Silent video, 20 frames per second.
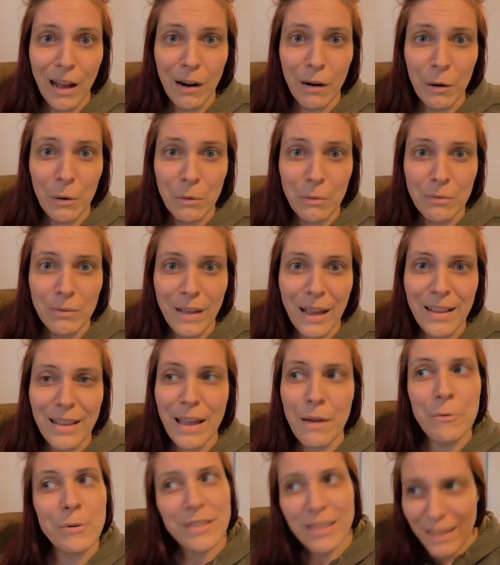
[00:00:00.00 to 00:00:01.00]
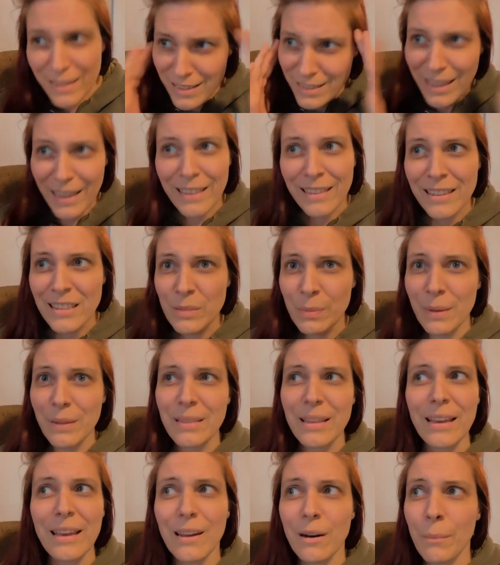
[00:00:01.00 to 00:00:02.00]
Oh, it was the thing that's
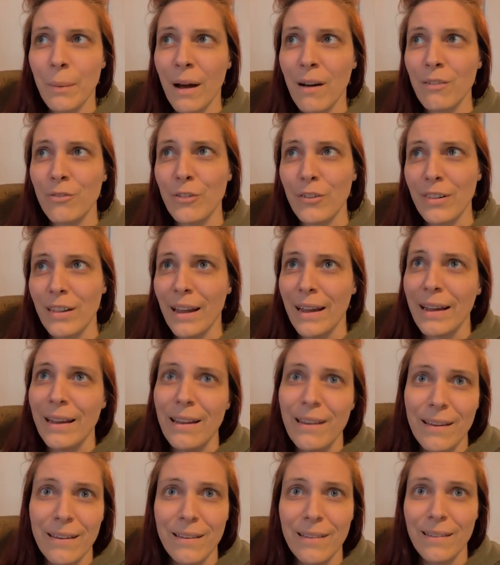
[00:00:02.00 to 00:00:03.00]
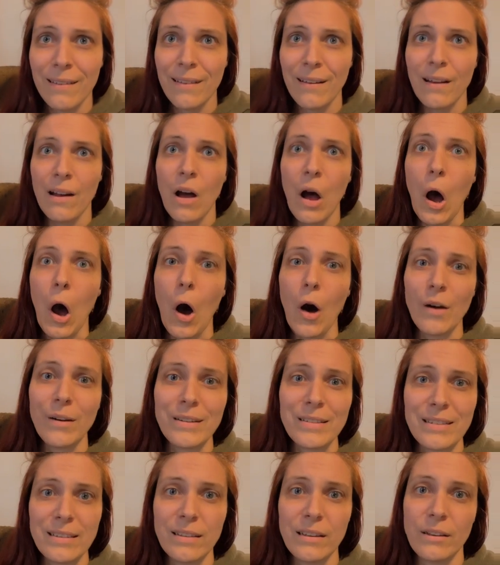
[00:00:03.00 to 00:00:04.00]
been thinking about for
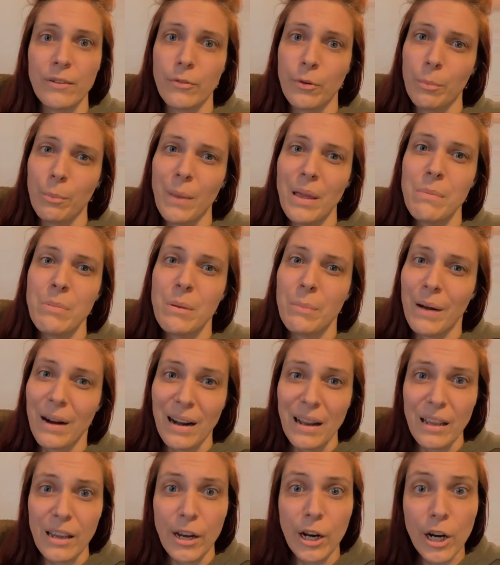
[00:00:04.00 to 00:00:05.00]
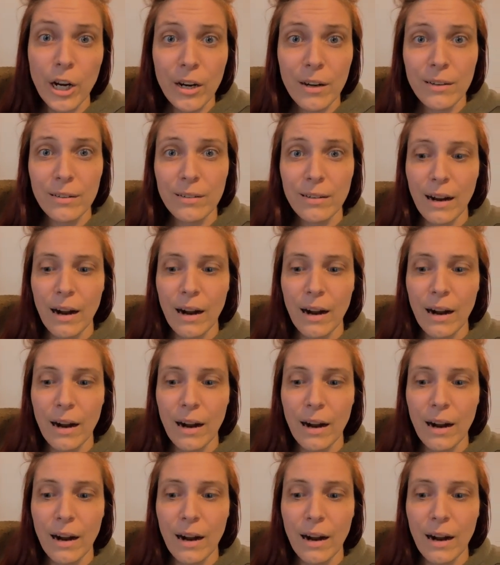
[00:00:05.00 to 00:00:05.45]
honestly, for maybe about a year.